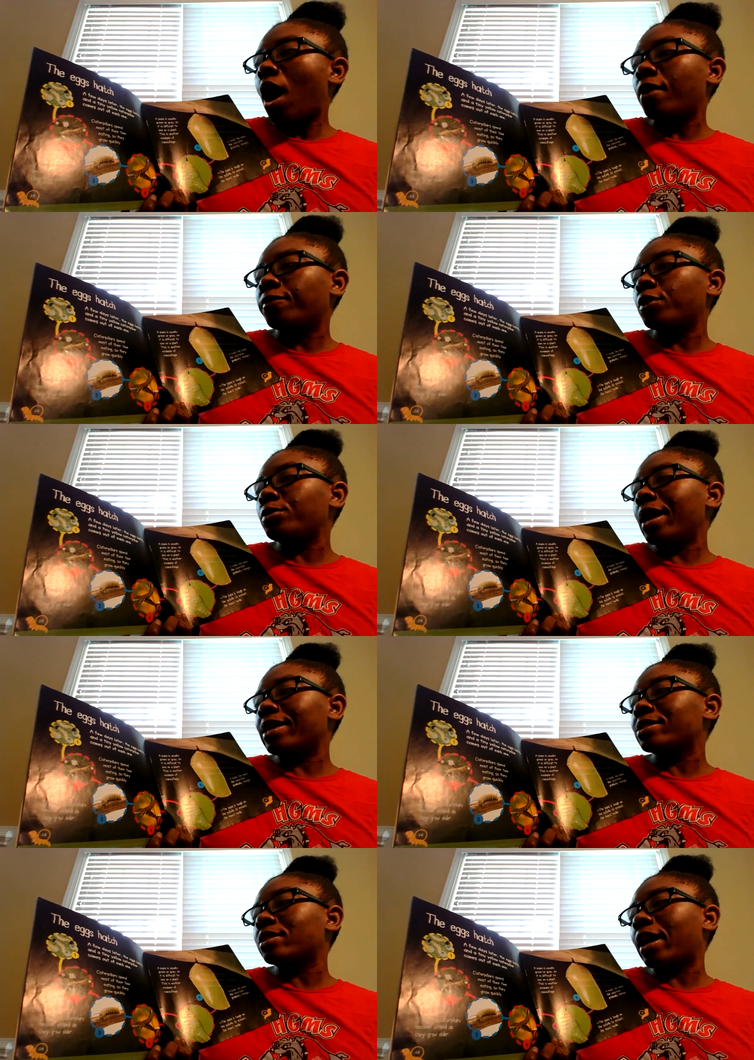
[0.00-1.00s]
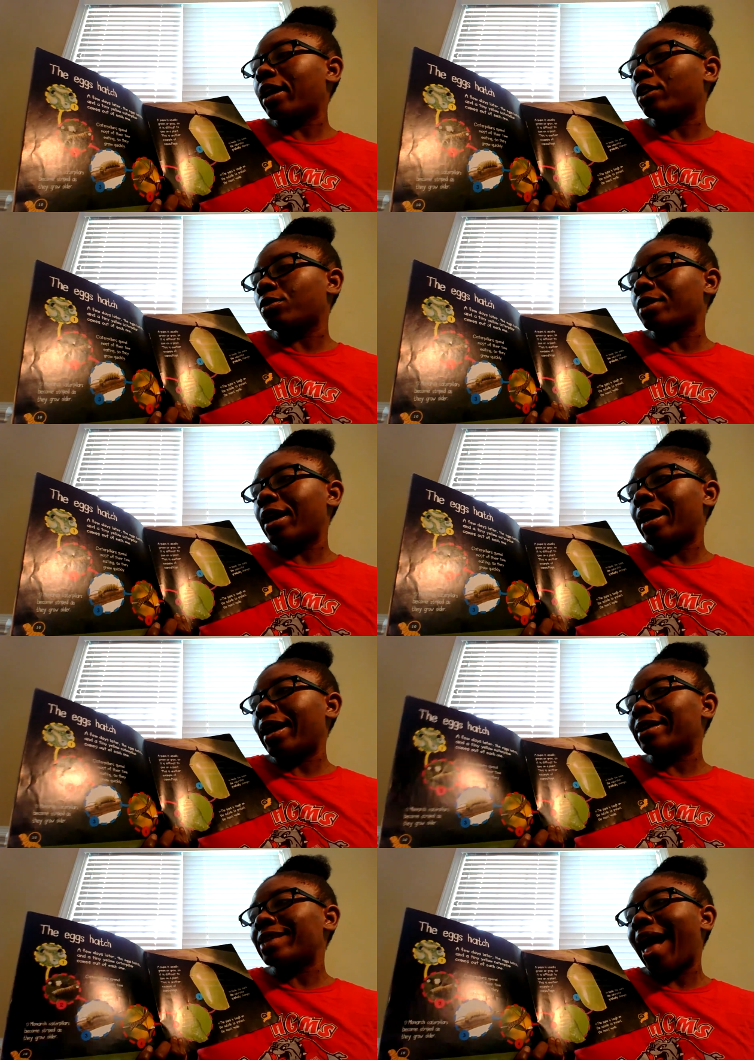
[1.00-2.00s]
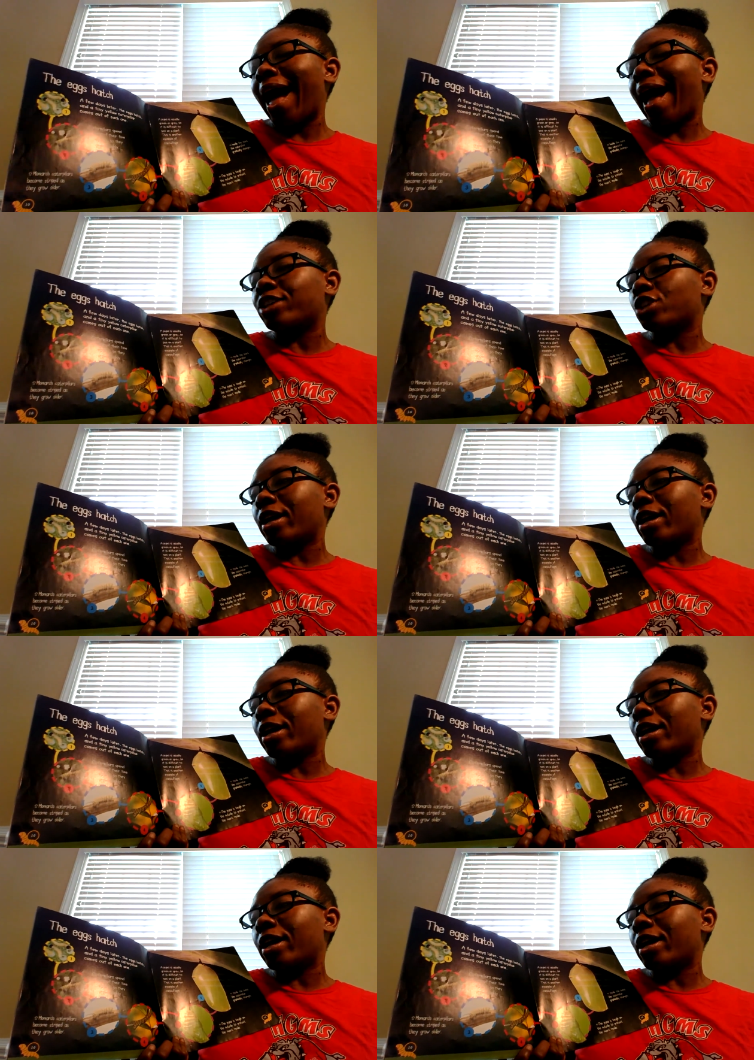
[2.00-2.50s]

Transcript: A few days later, the eggs hatch